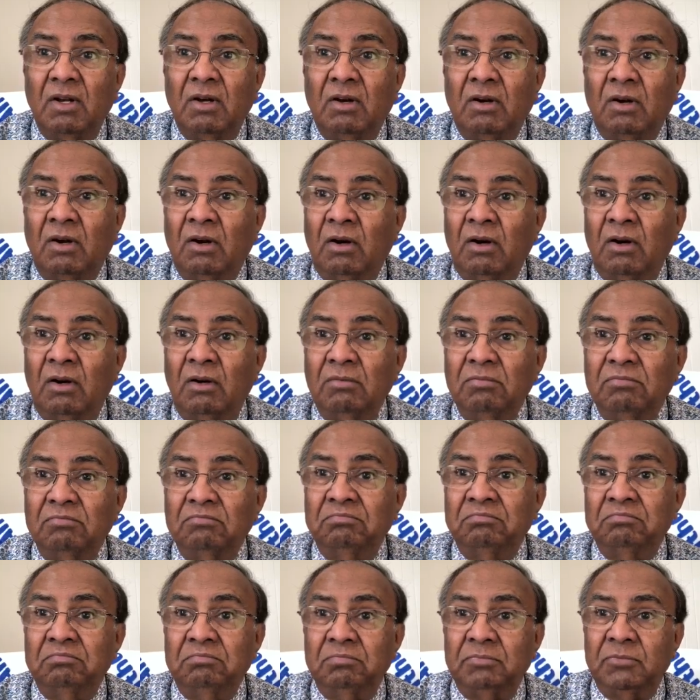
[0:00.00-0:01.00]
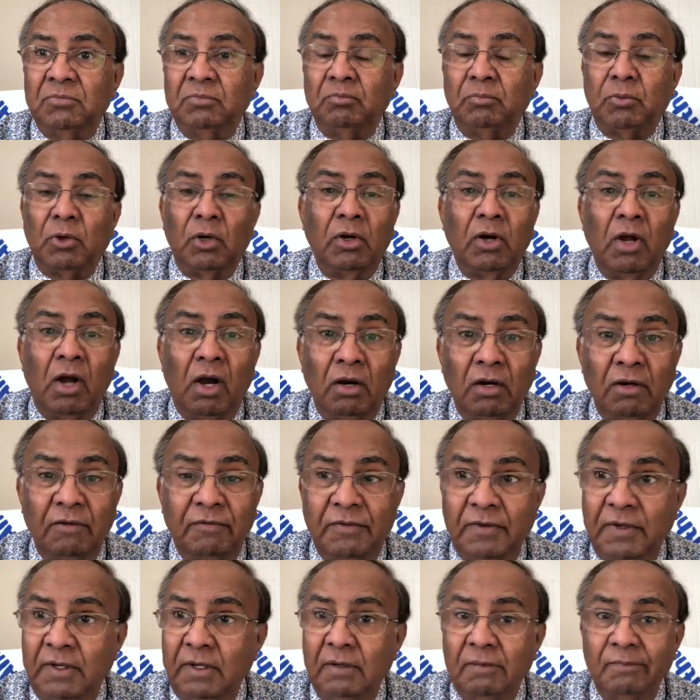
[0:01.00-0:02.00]
or
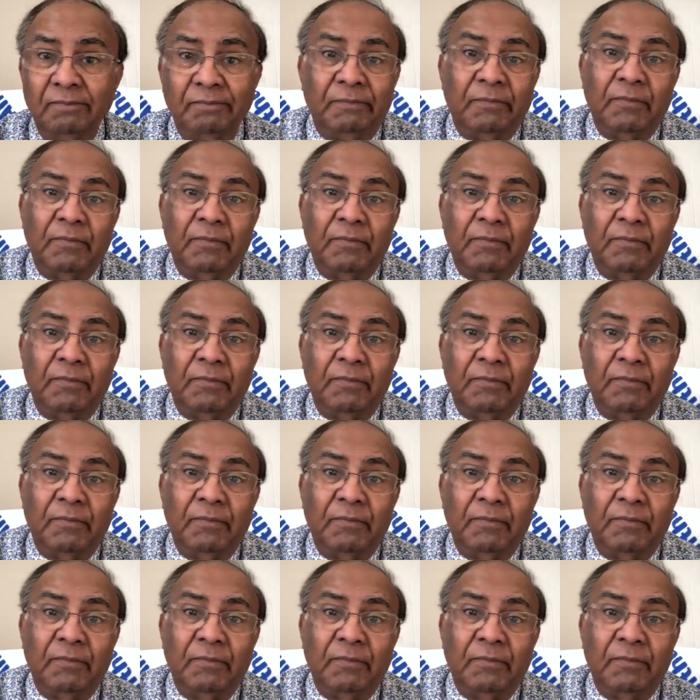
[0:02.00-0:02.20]
pornography